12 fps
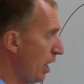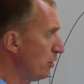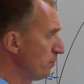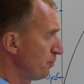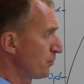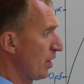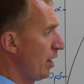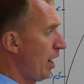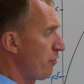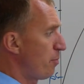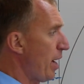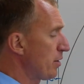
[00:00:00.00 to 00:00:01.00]
now I
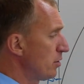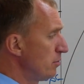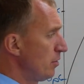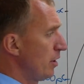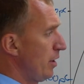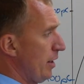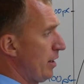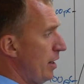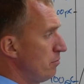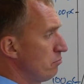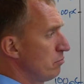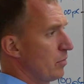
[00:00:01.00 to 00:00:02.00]
have a pattern and I
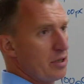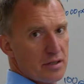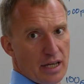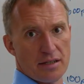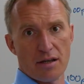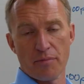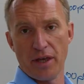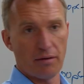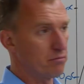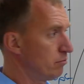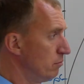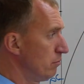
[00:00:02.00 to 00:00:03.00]
can say
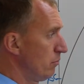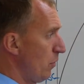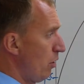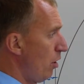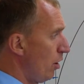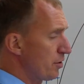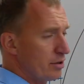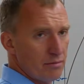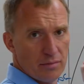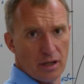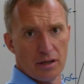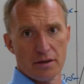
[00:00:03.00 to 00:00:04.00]
something.
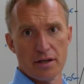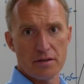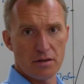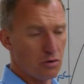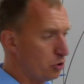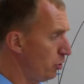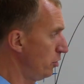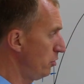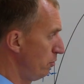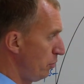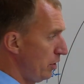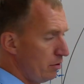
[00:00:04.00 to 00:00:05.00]
Awesome, this
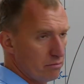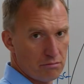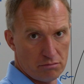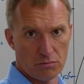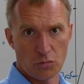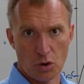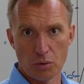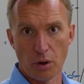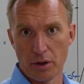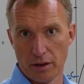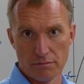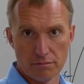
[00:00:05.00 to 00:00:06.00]
could be
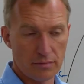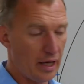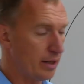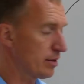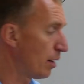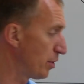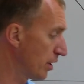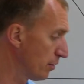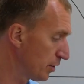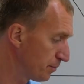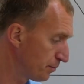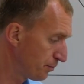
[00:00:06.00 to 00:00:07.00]
Corona, example
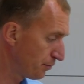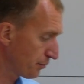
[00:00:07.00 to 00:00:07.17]
given.